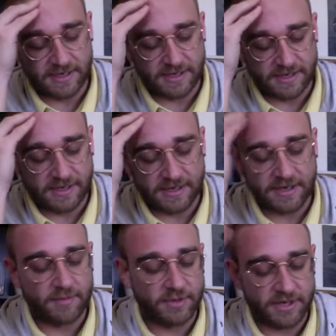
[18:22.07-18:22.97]
a
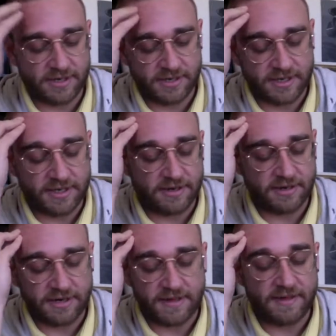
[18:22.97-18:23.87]
year,
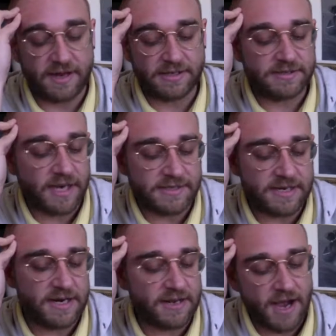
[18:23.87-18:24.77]
and I did
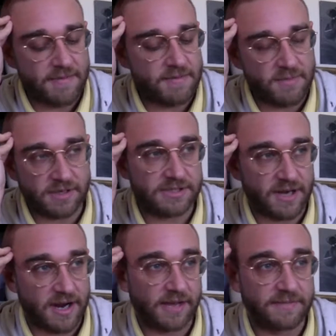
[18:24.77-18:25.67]
it a couple more
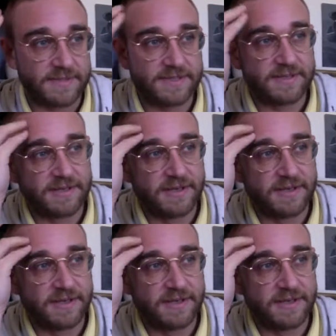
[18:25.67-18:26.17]
times.